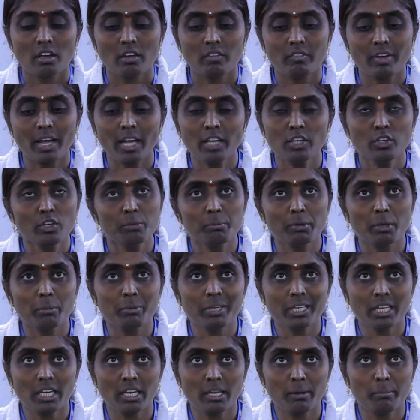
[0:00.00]
value may
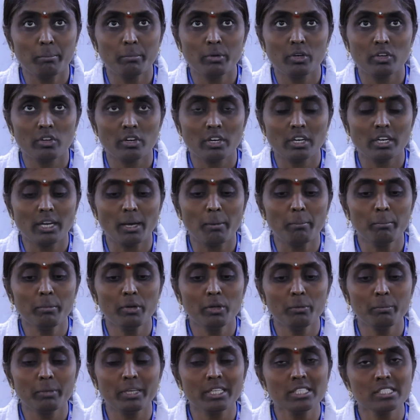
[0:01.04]
be a number.
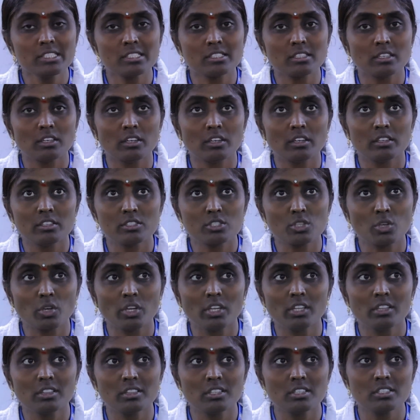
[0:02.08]
Number means, so
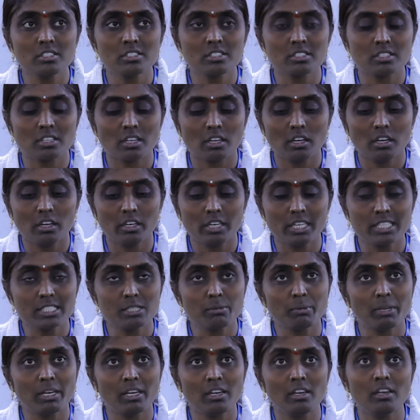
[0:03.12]
in this
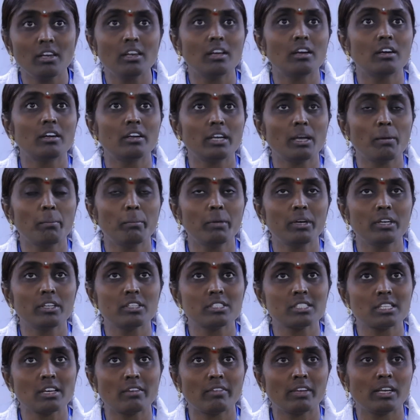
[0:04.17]
decimal number
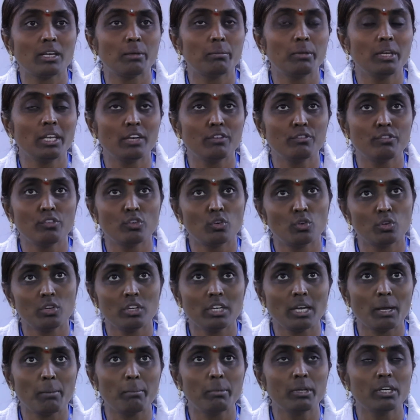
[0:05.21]
is available and float
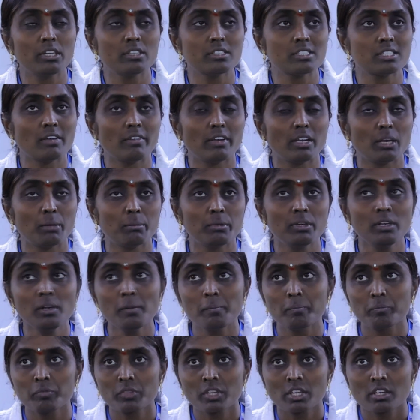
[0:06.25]
number is available.
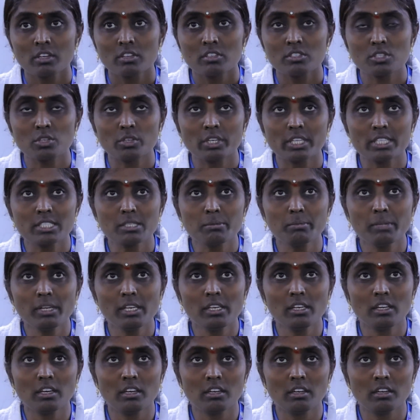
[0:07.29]
So decimal
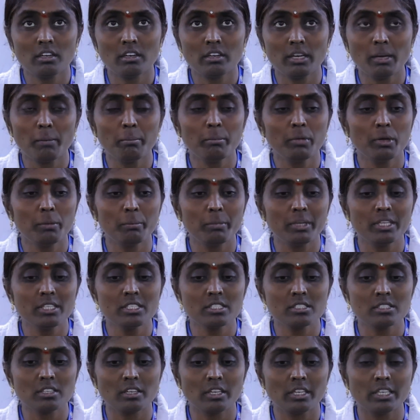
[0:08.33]
number
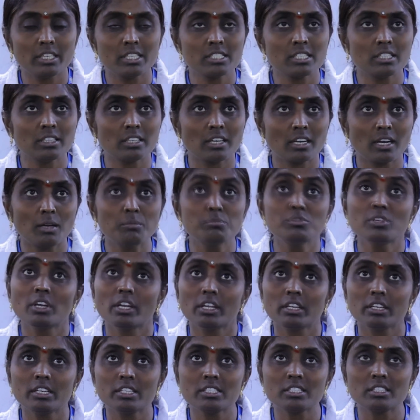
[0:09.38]
means it is in the
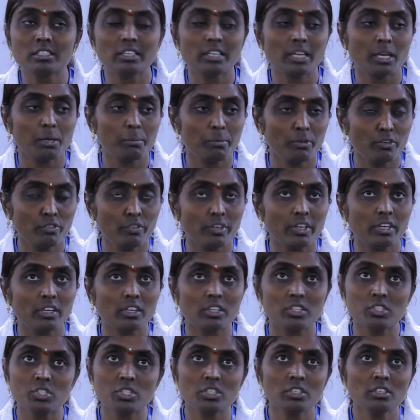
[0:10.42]
type of
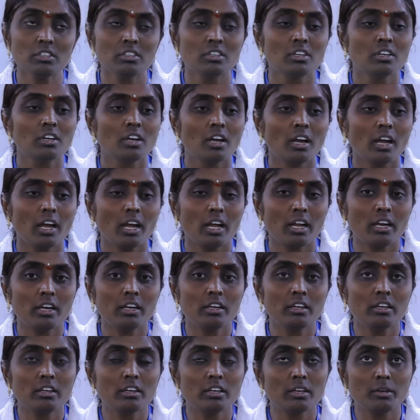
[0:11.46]
integer,
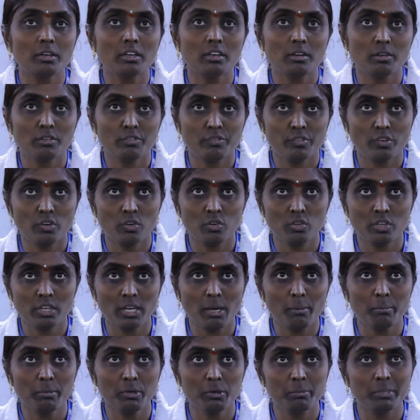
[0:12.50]
and float
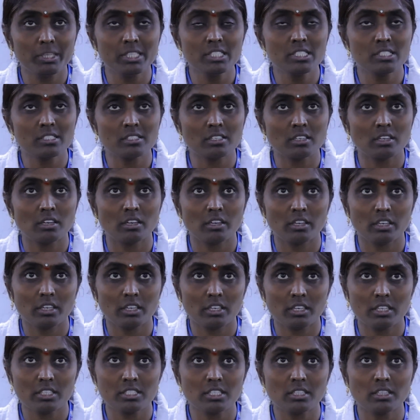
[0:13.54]
number means
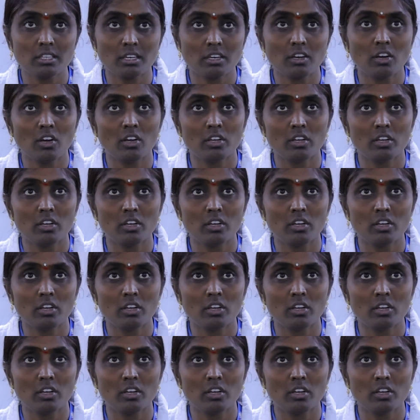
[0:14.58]
it is in the